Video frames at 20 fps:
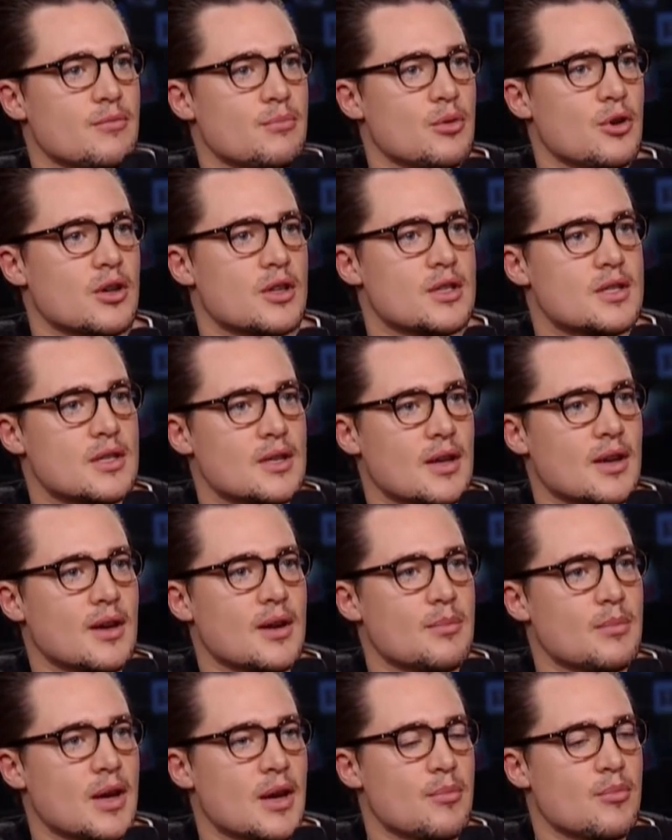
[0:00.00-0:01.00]
of books
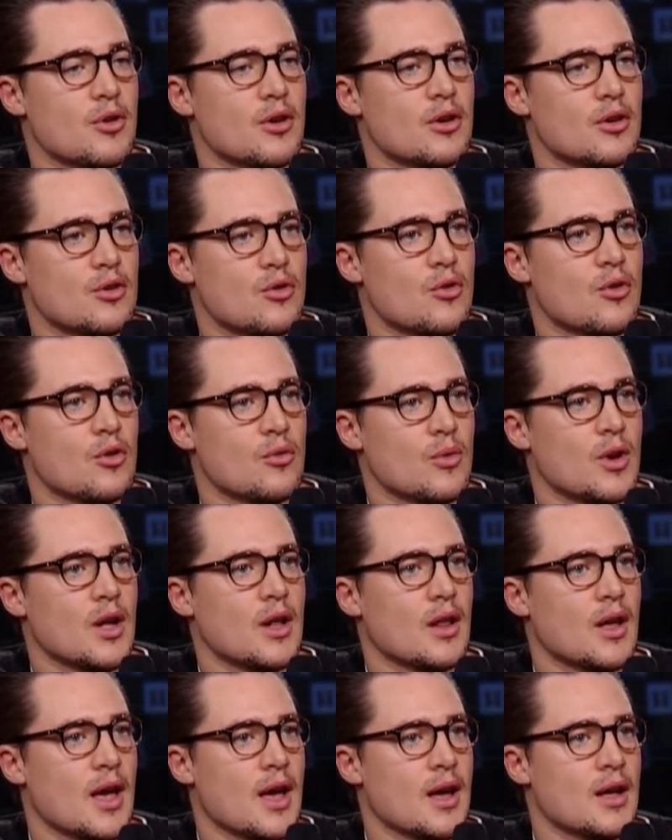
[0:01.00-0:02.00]
uh, by Bernard
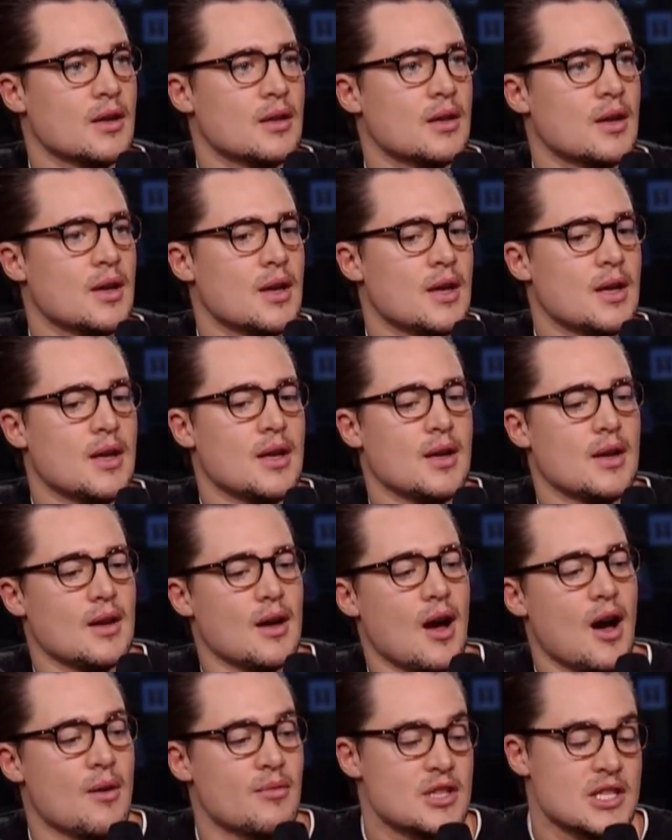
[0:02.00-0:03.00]
Cornwell and
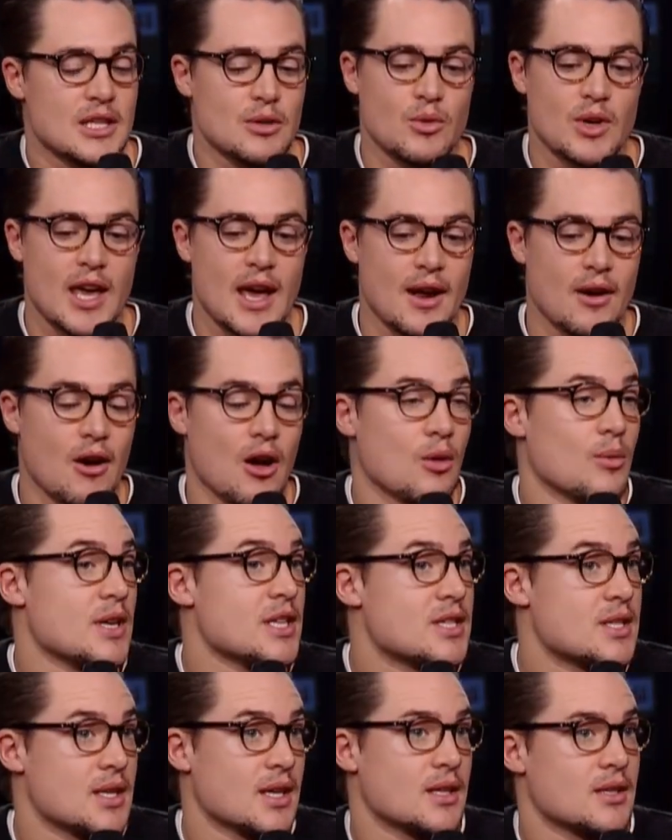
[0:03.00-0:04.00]
obviously we can't always
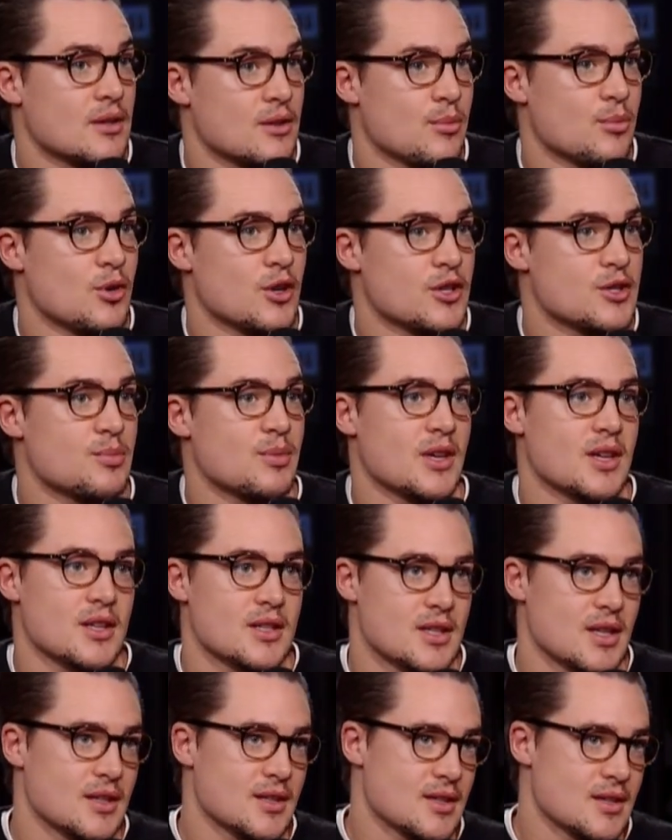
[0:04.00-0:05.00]
stick to the books
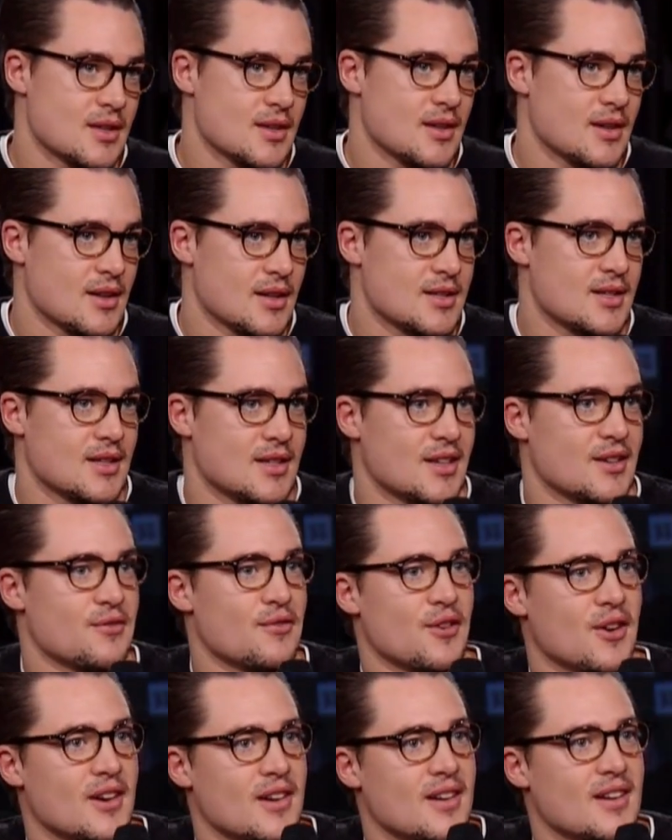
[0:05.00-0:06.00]
because it's it's a
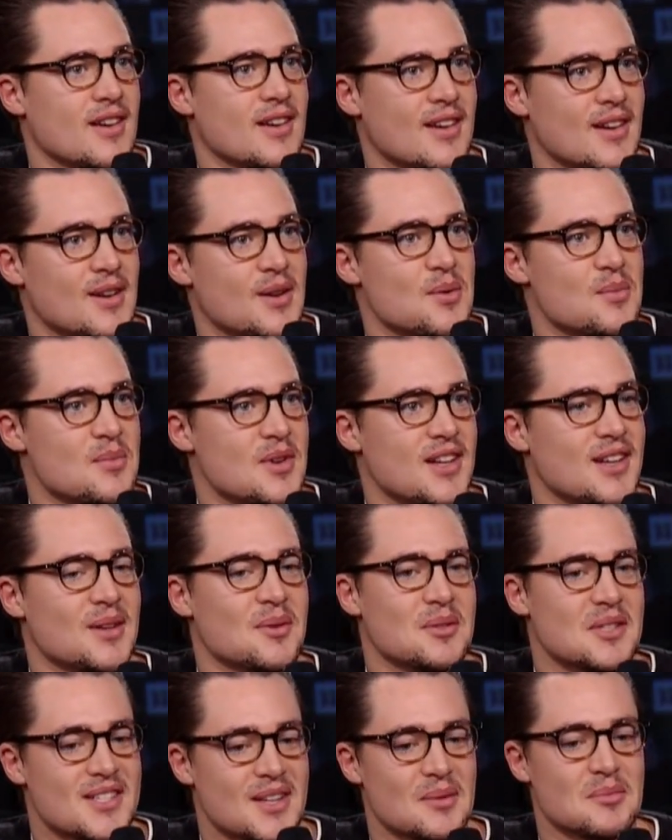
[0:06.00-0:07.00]
different uh, medium
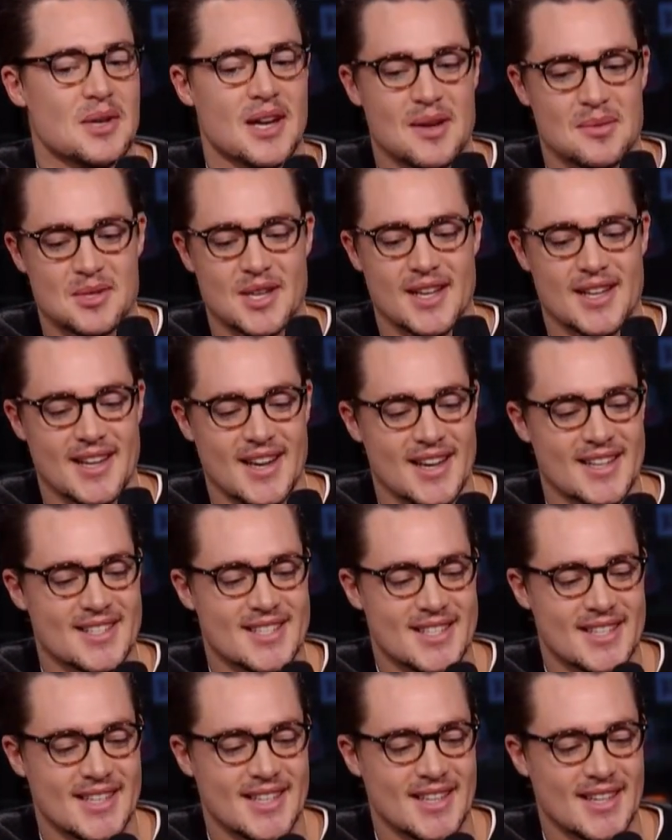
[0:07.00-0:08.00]
and sometimes I, I
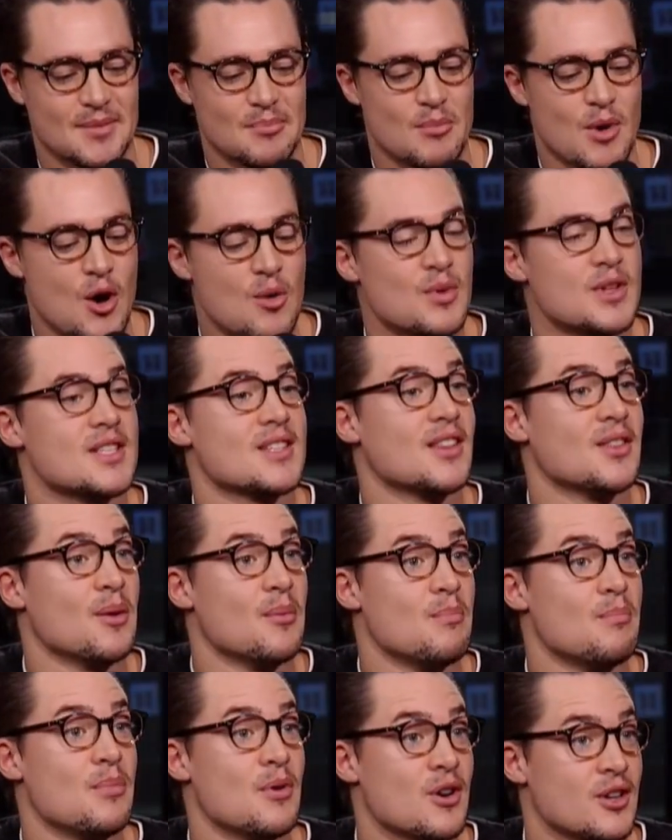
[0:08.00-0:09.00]
see moments in the
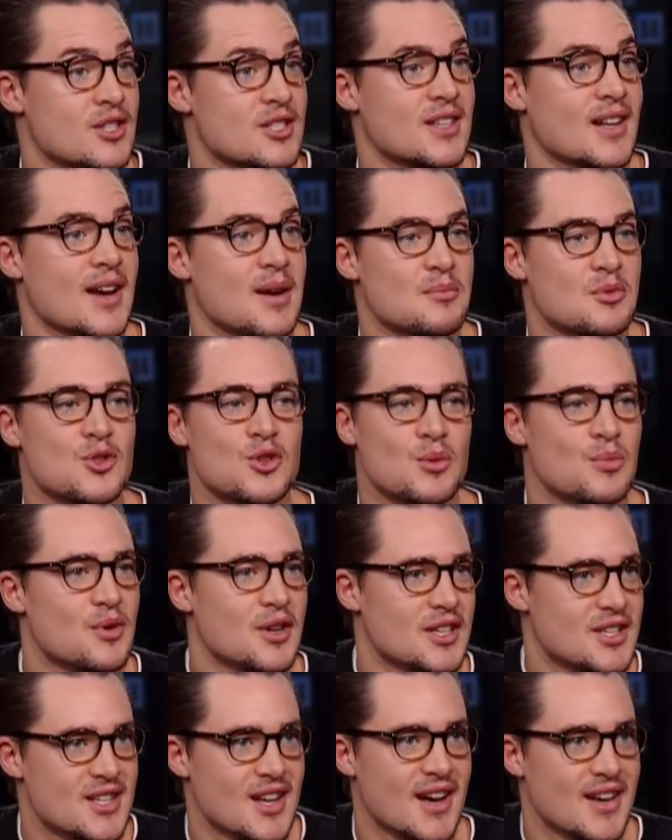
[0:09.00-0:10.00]
books that I'm super
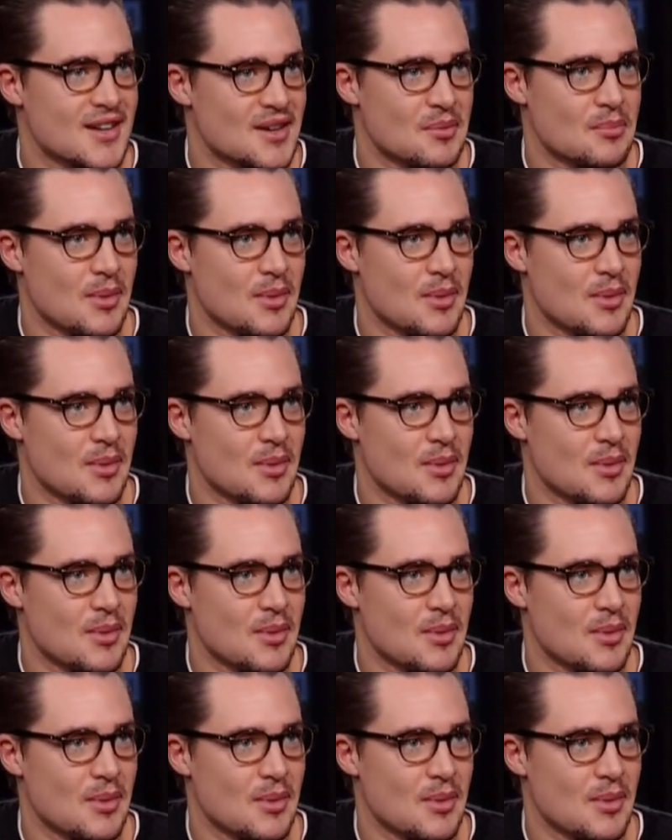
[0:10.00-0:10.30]
excited